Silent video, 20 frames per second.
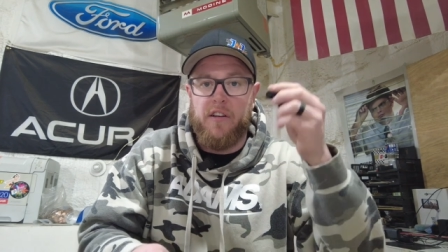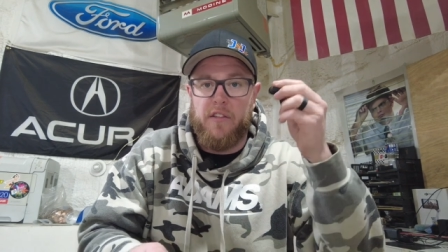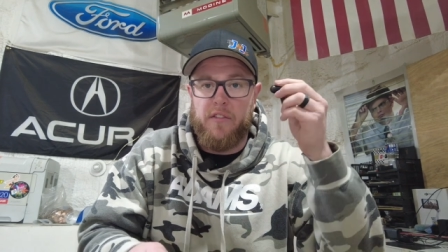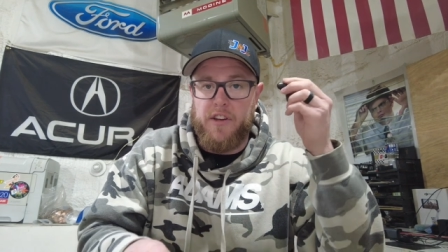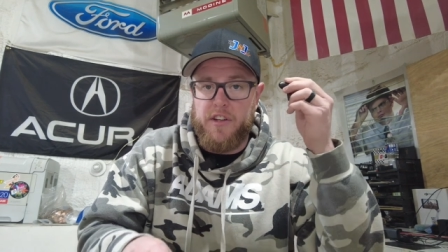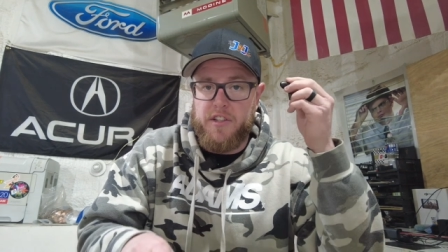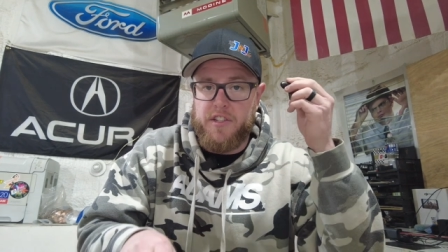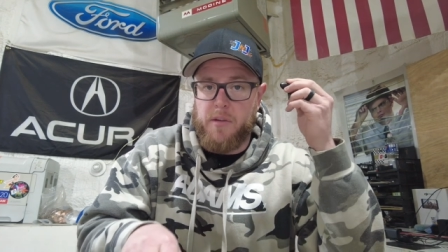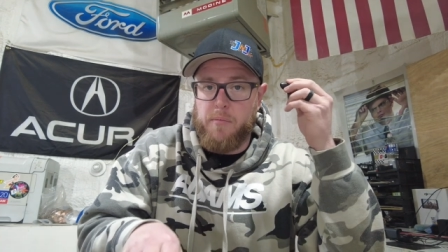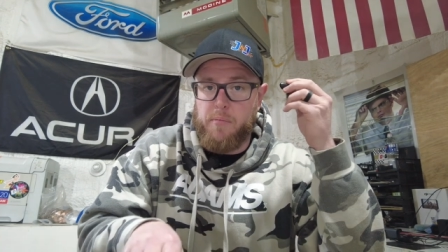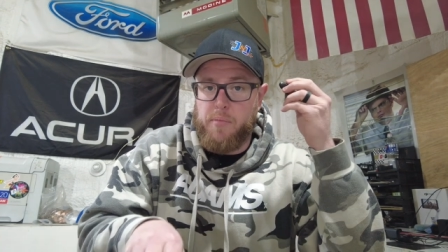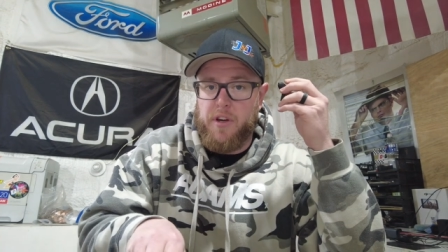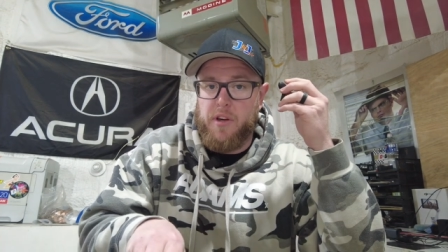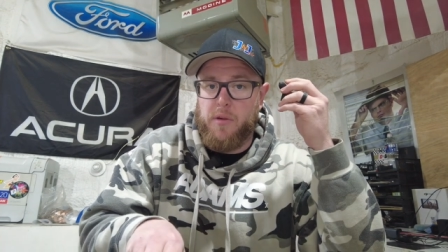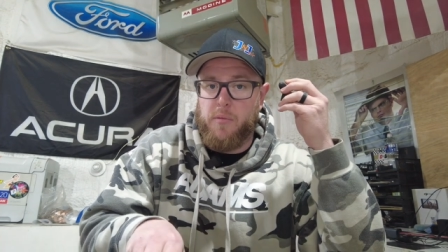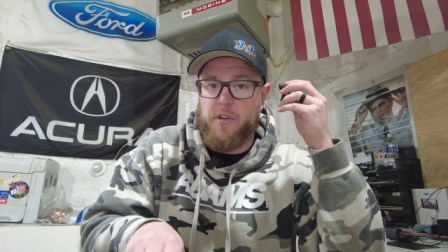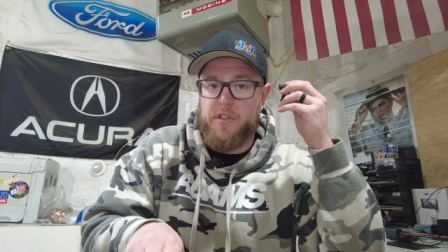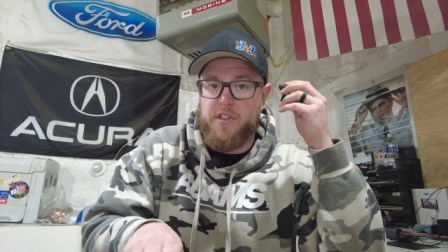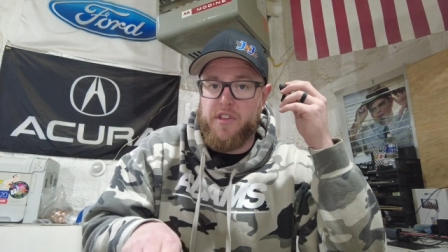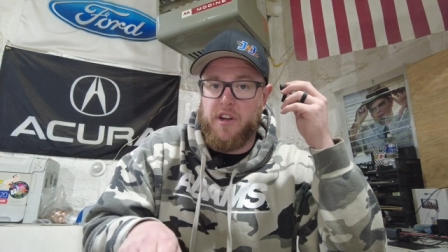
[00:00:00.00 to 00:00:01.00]
these
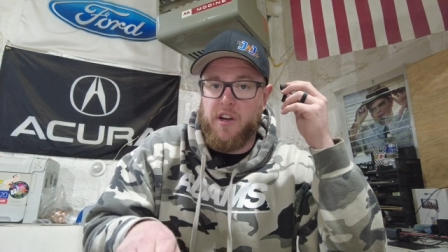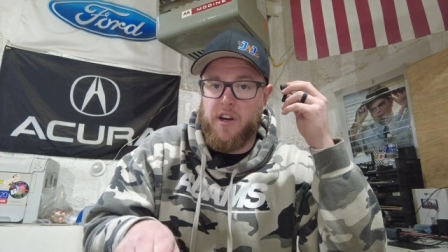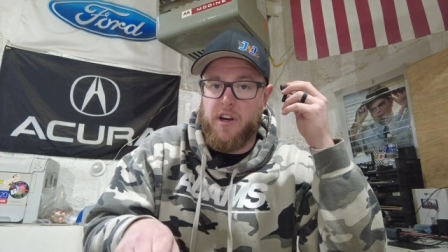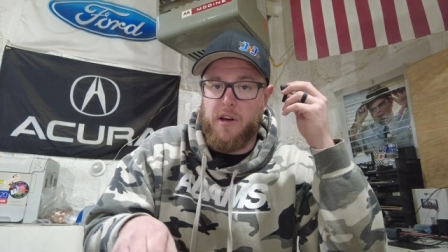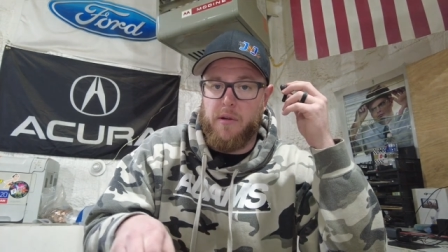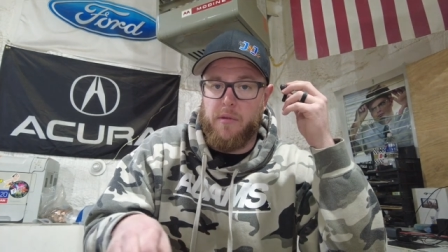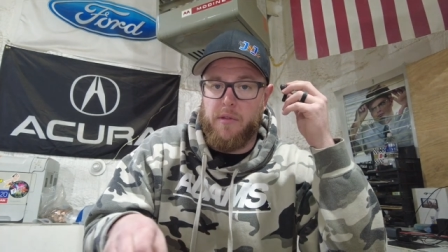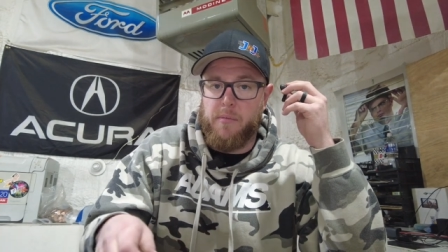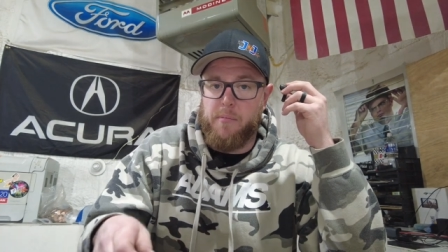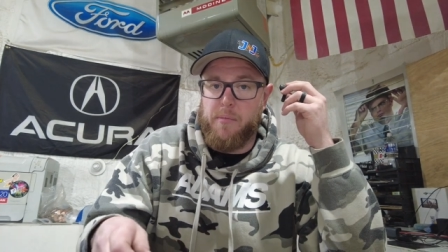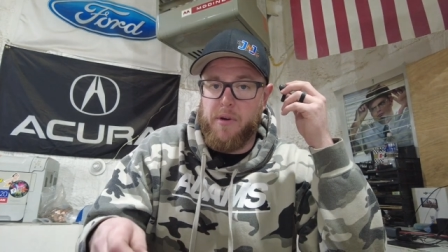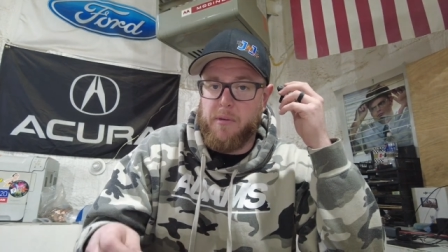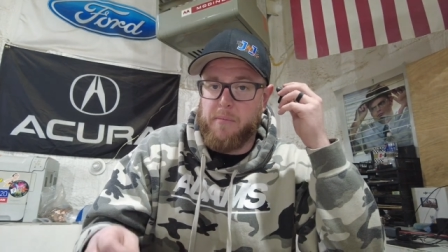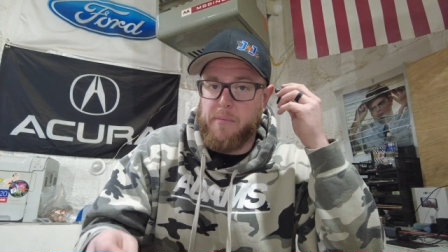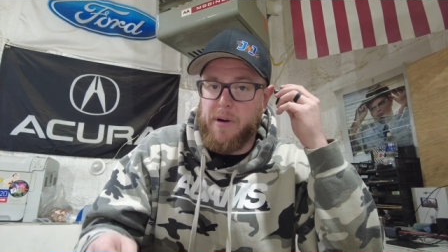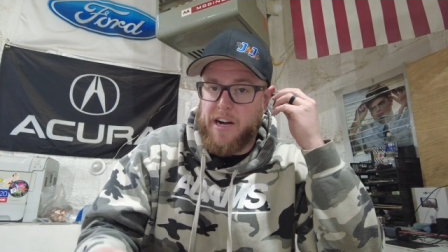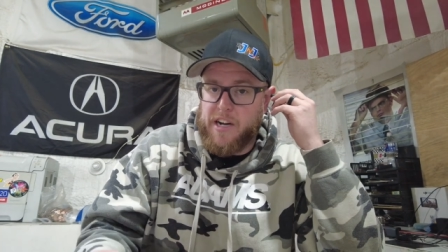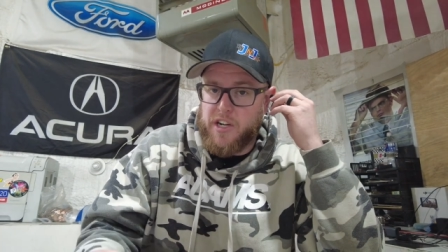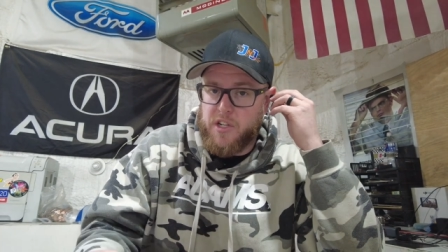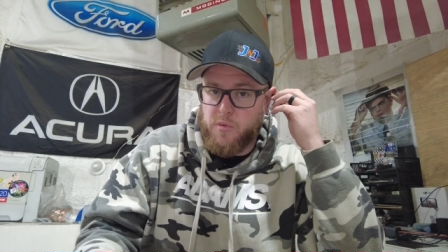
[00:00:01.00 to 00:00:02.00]
compete with the
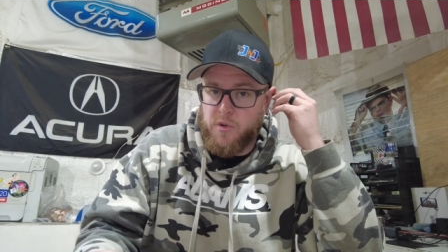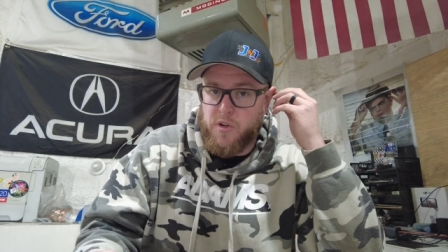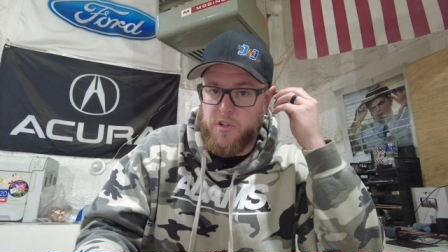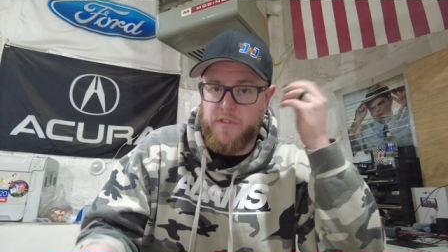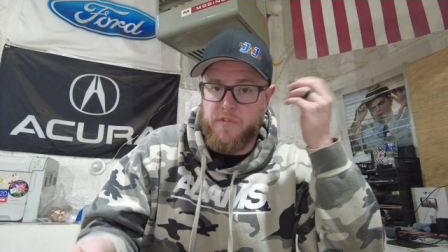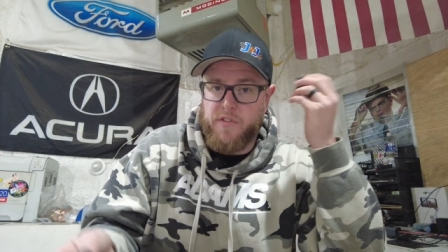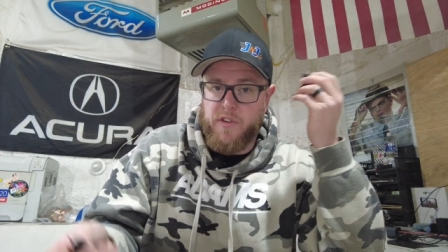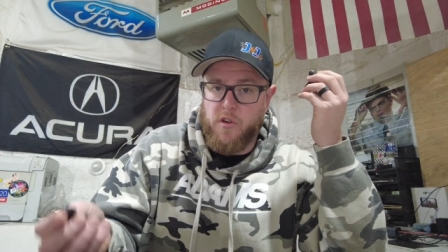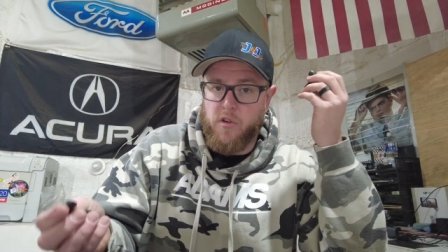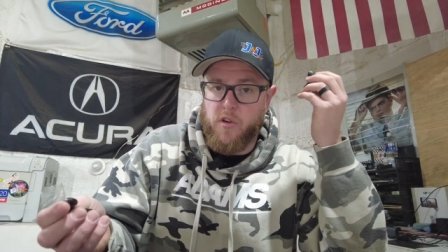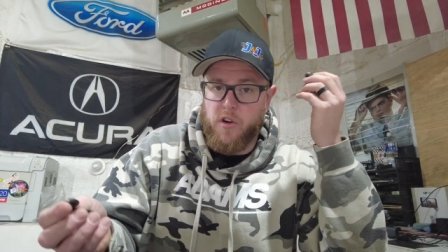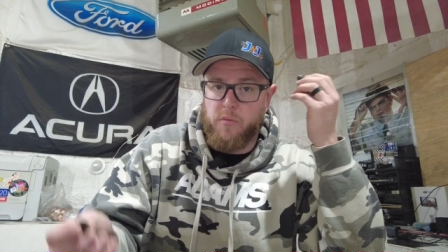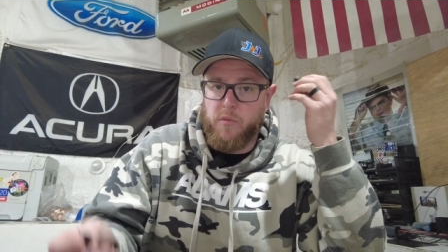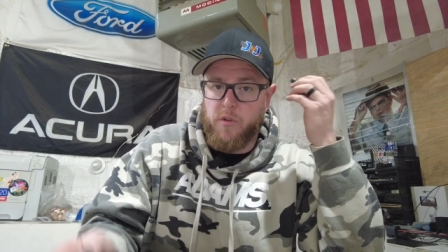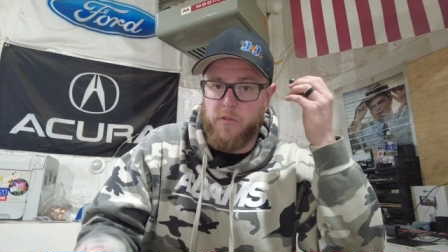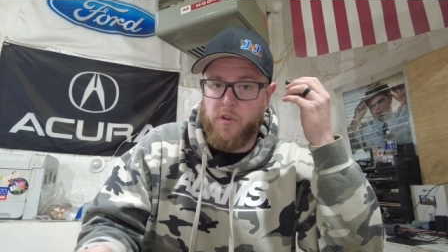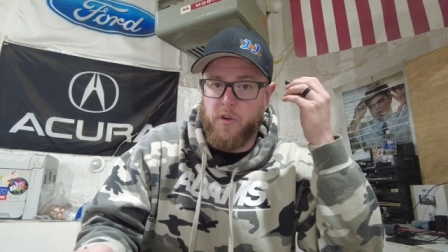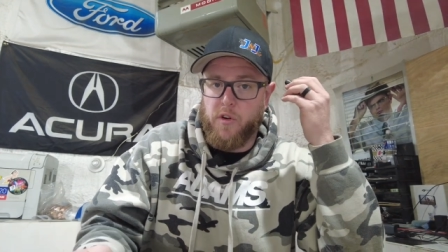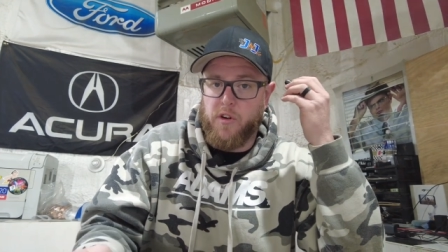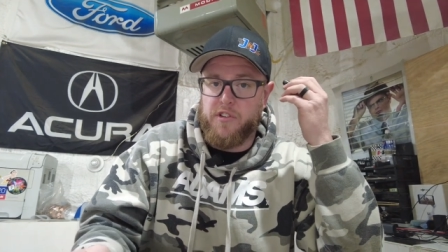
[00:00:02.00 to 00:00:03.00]
big box ones, if you know what I'm
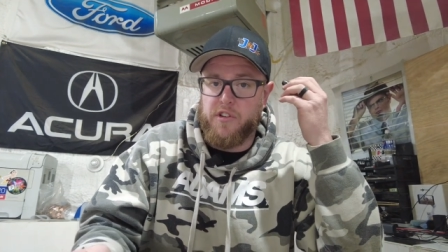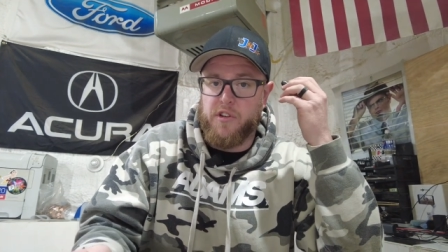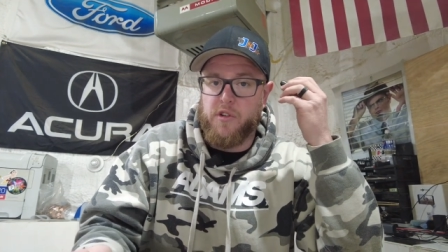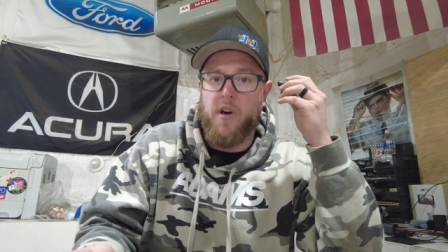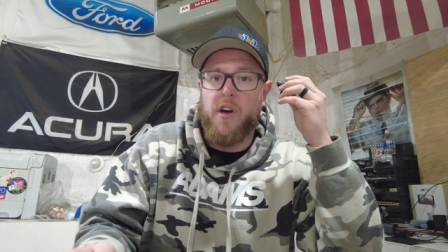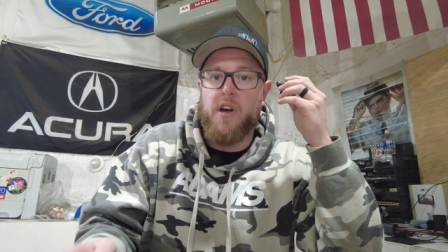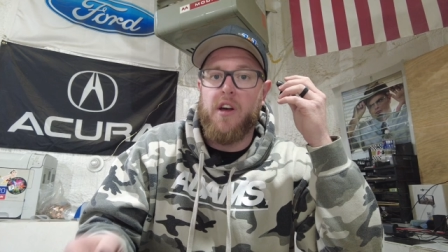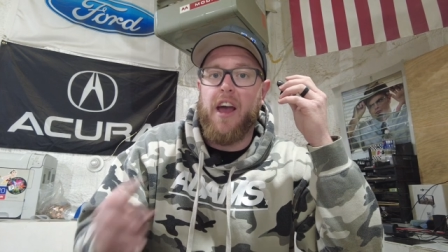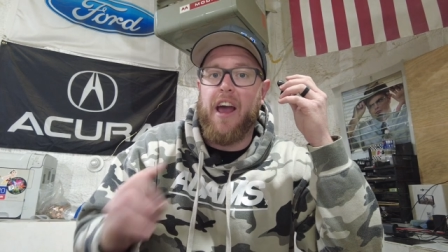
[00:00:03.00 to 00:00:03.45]
referring to,